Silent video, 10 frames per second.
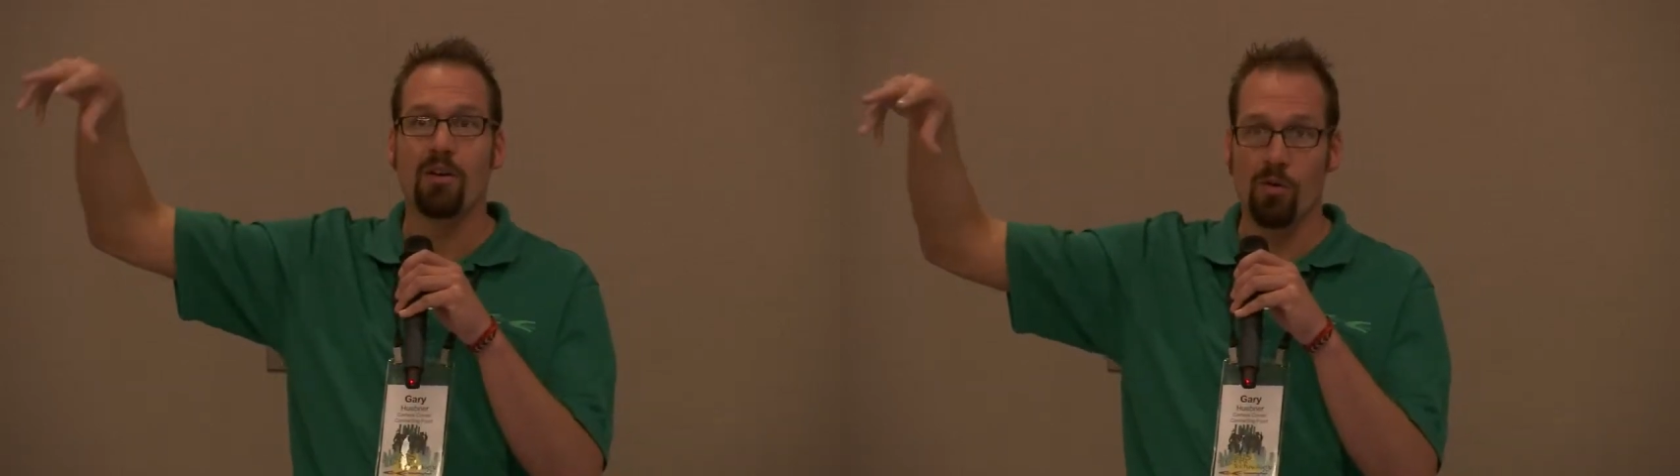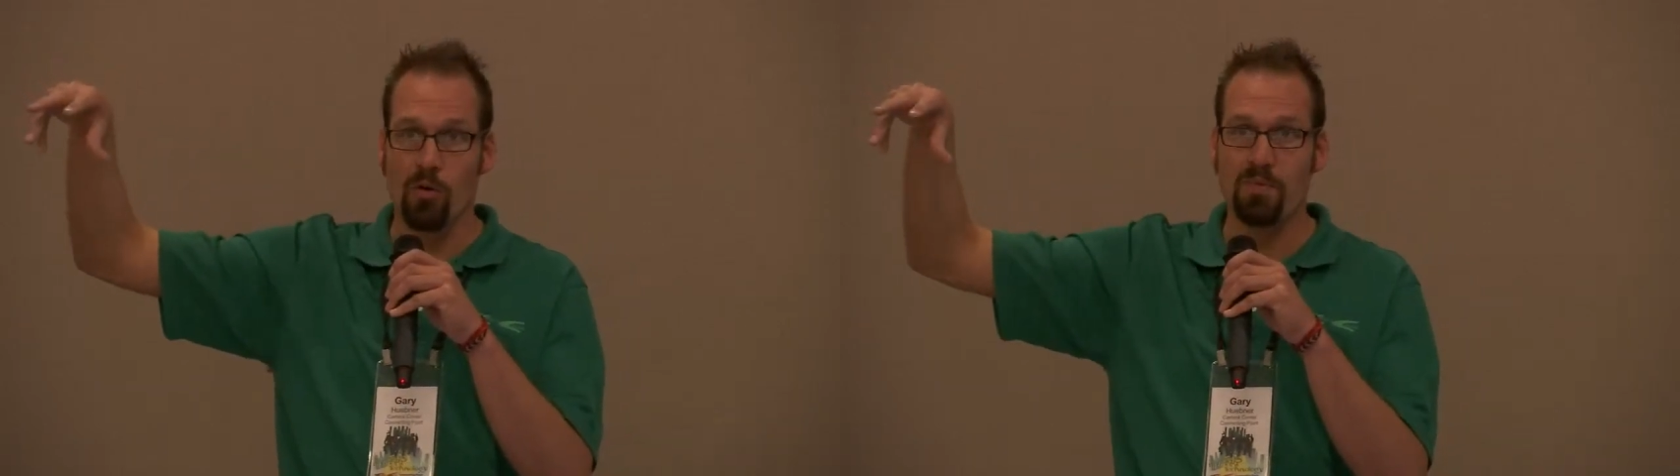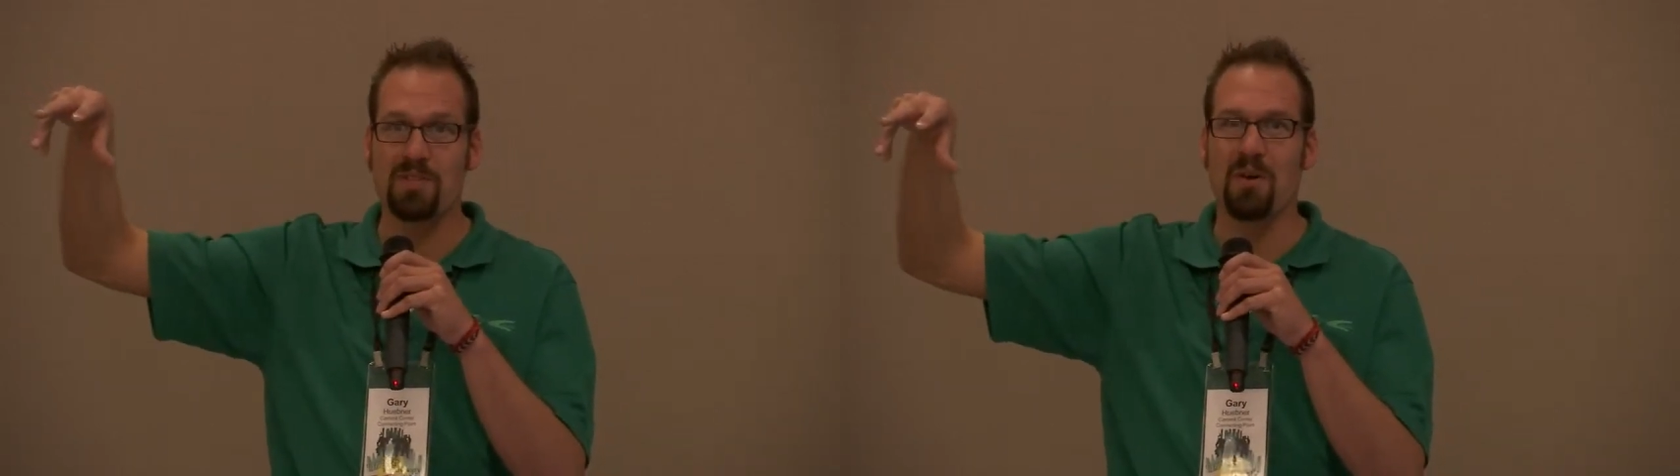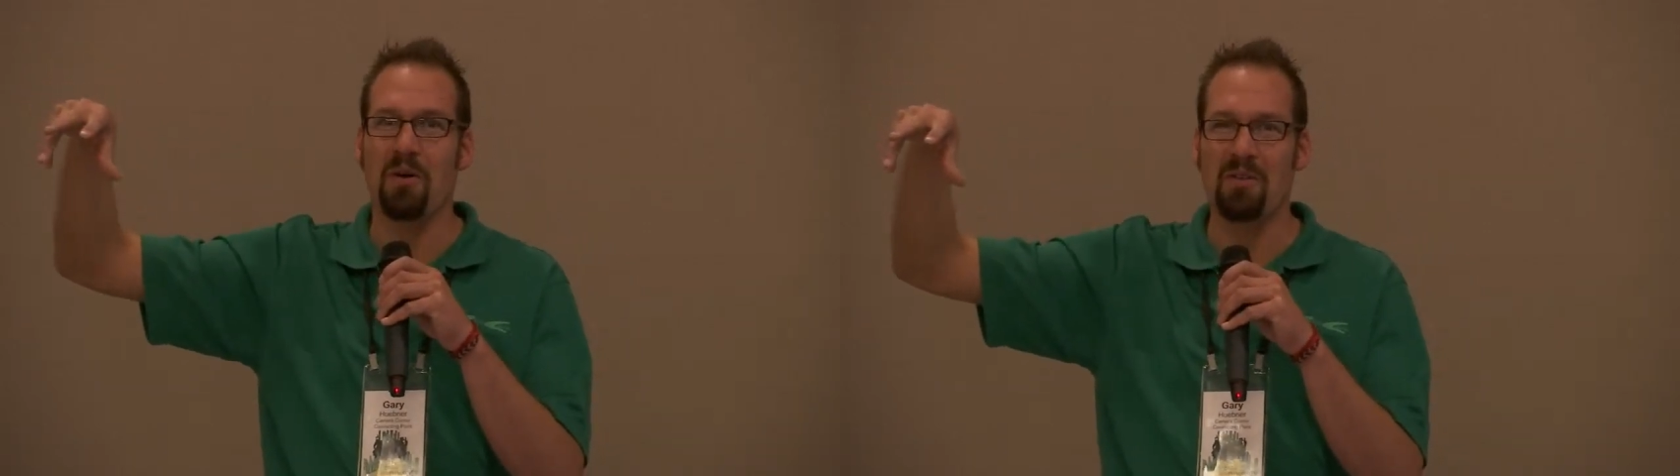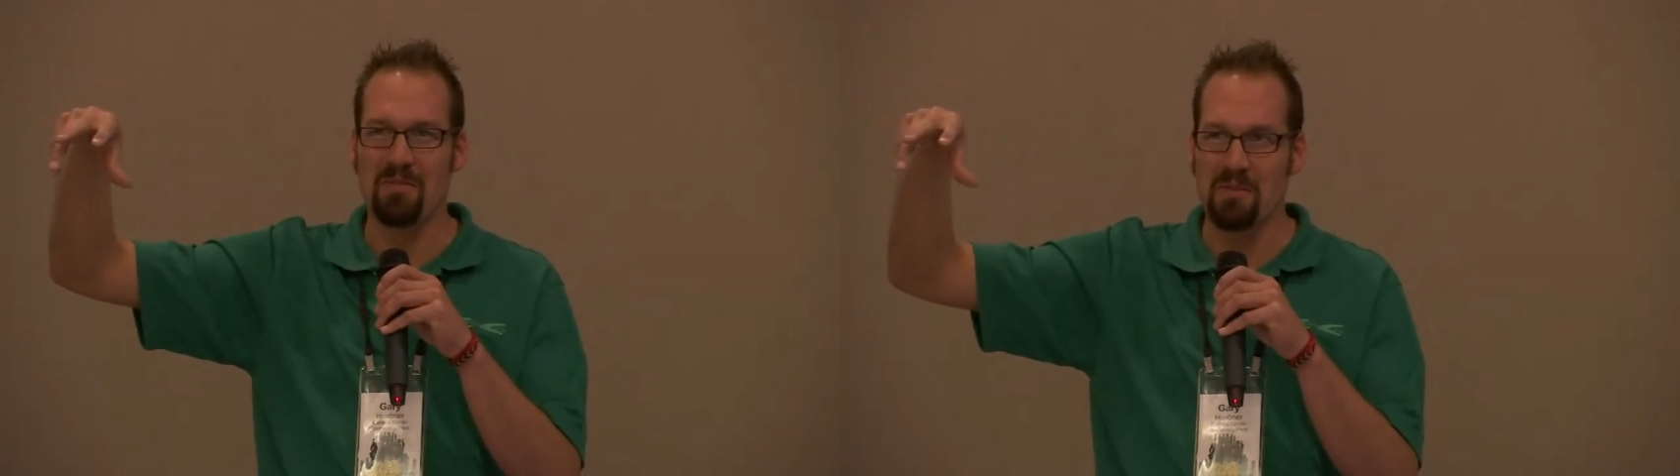groups.
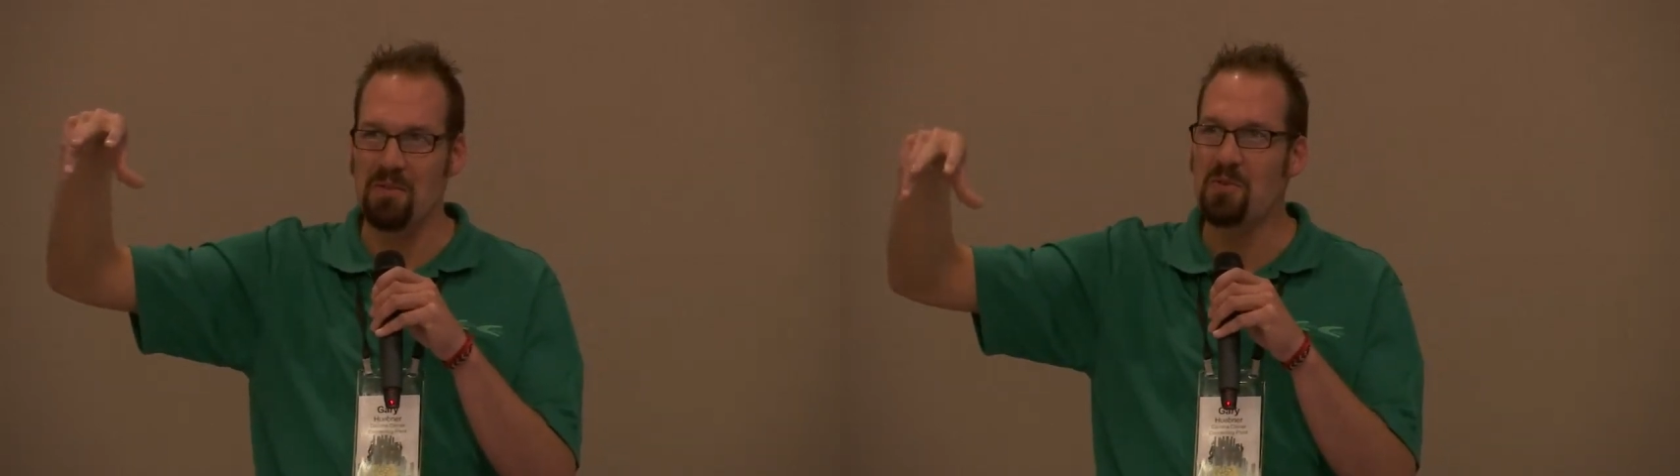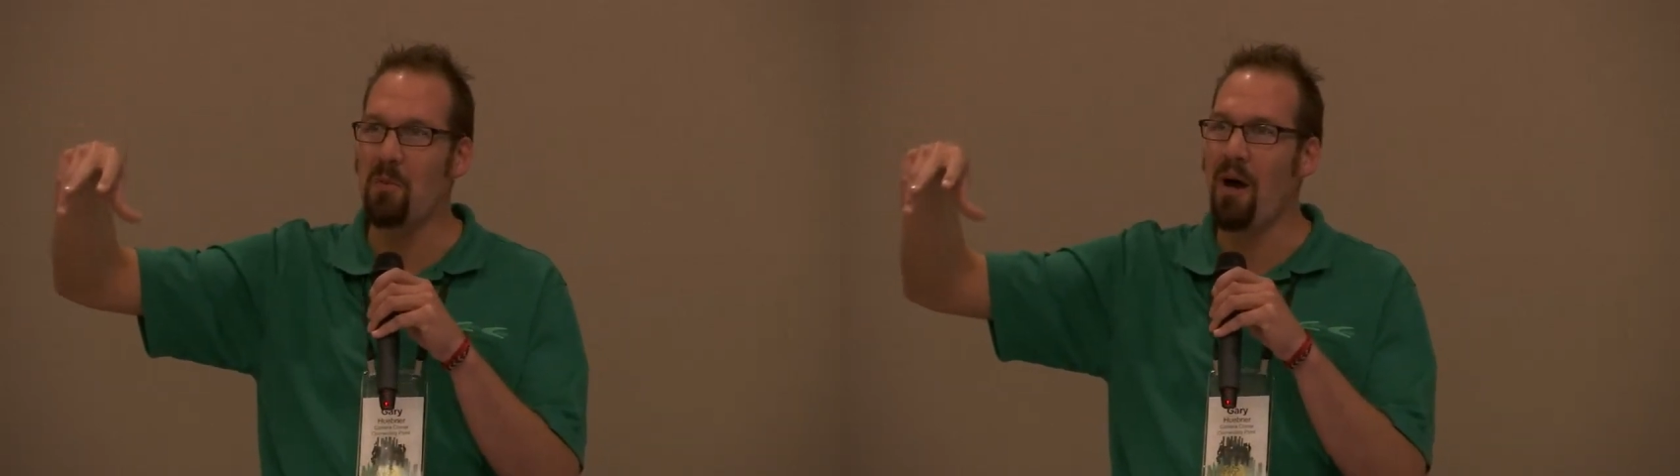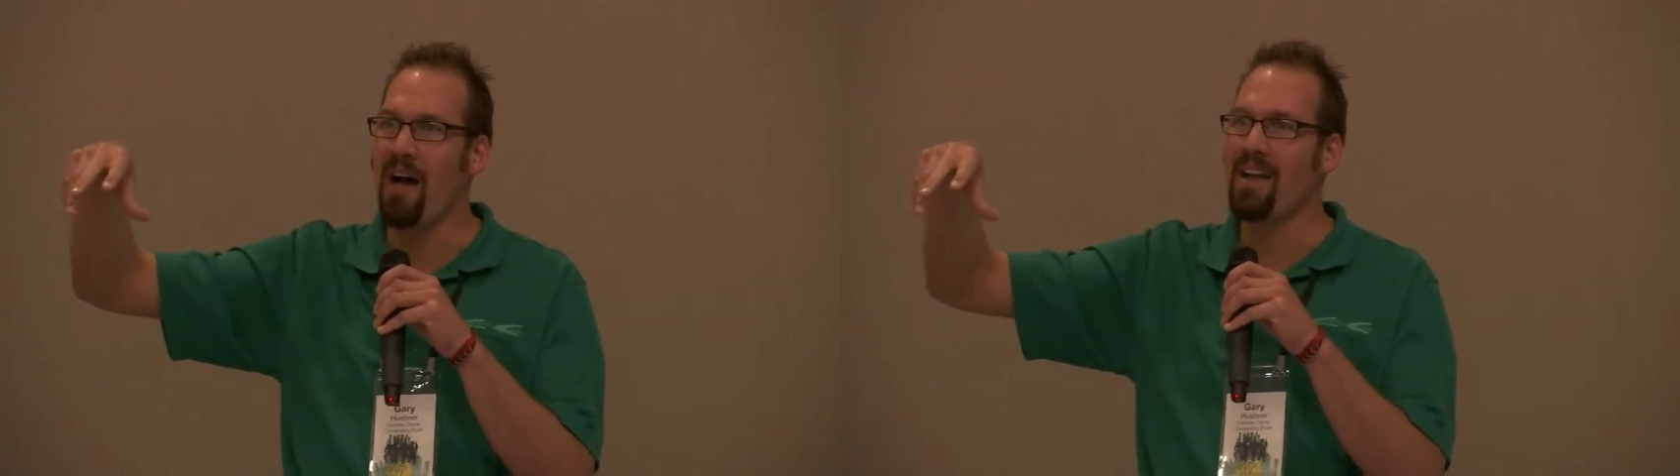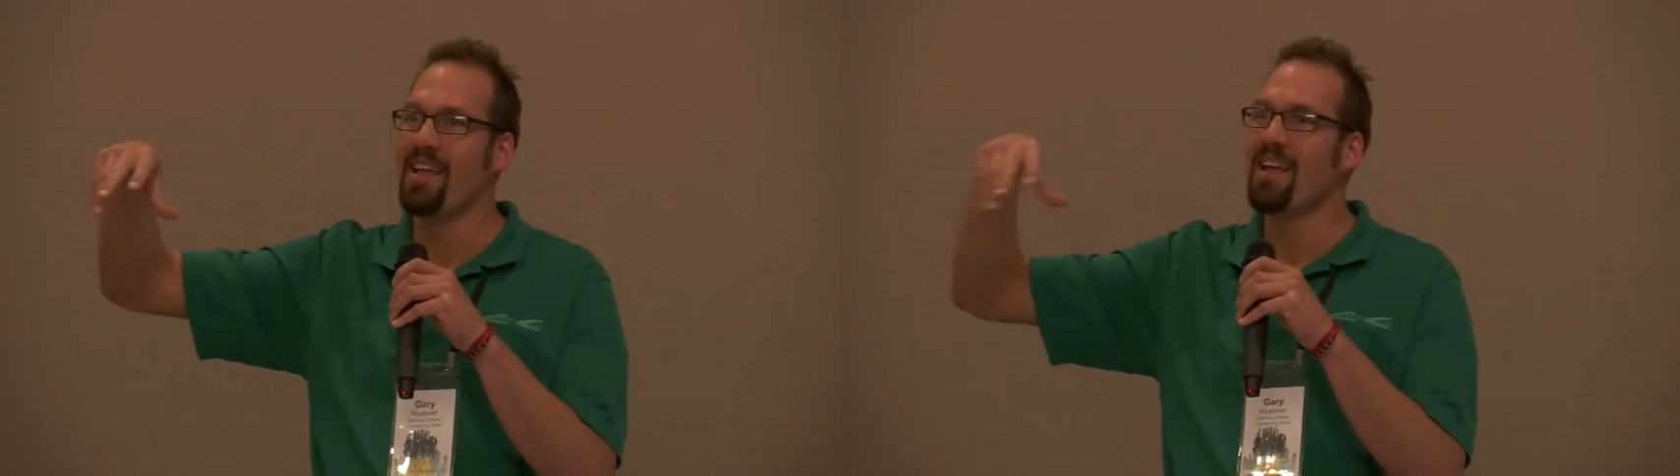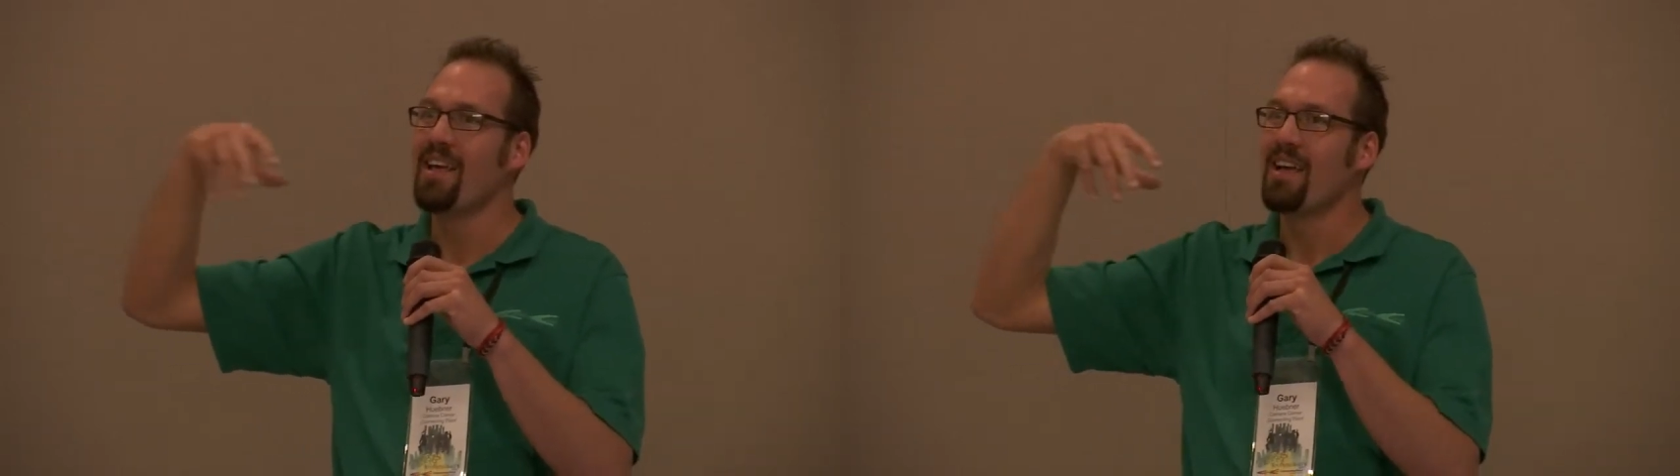So if you do want